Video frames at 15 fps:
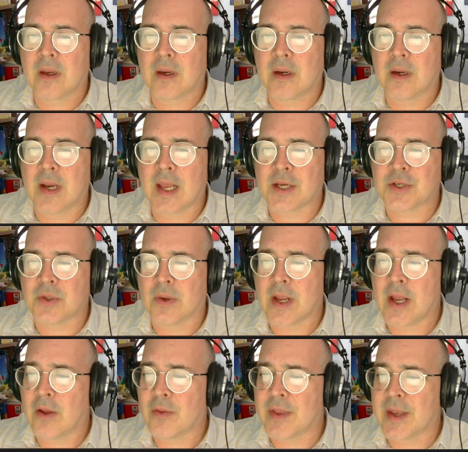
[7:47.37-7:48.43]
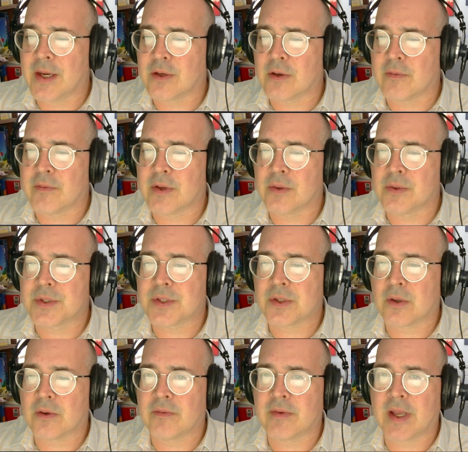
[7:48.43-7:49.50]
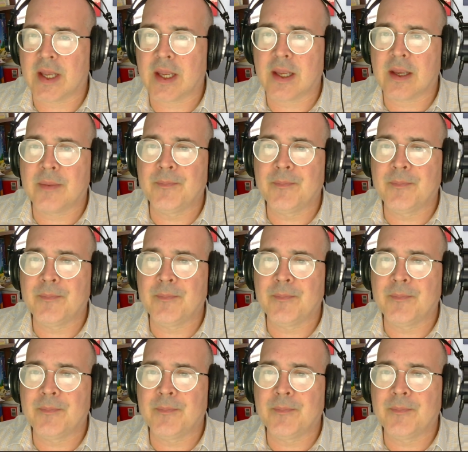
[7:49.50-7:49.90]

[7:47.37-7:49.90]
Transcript: National Health Interview Survey.